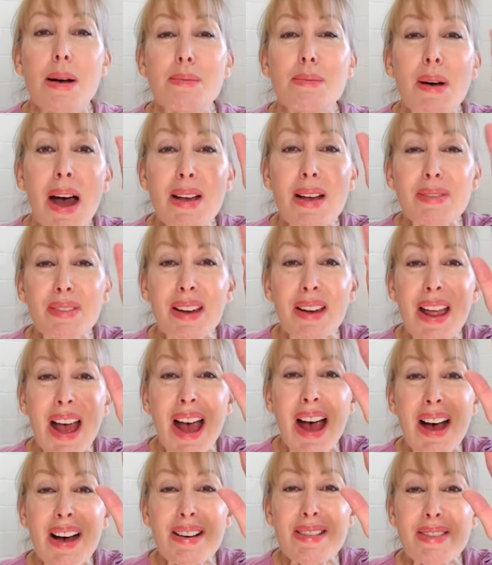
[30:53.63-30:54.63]
Bye for
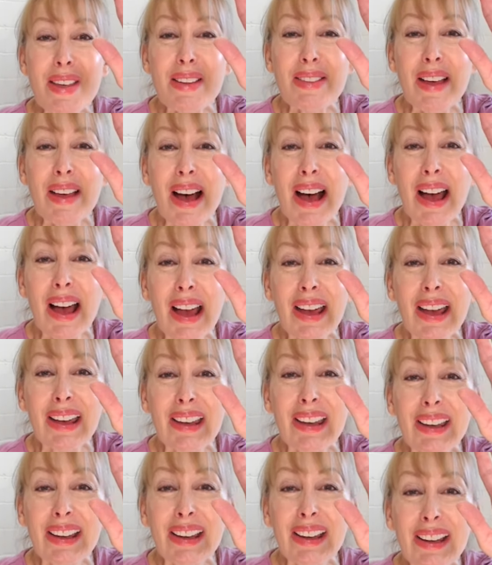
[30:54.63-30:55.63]
now.
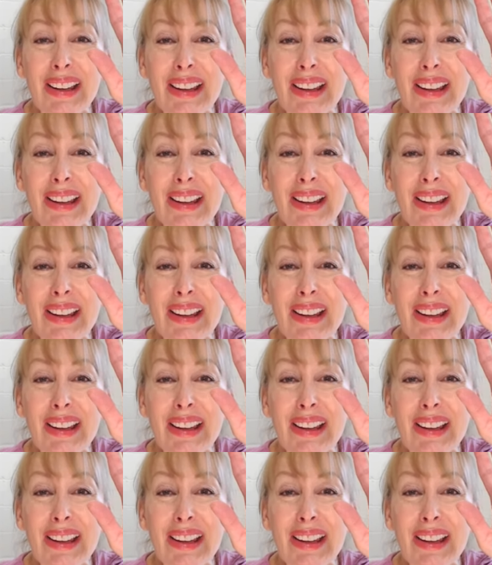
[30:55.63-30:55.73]
Bye-bye.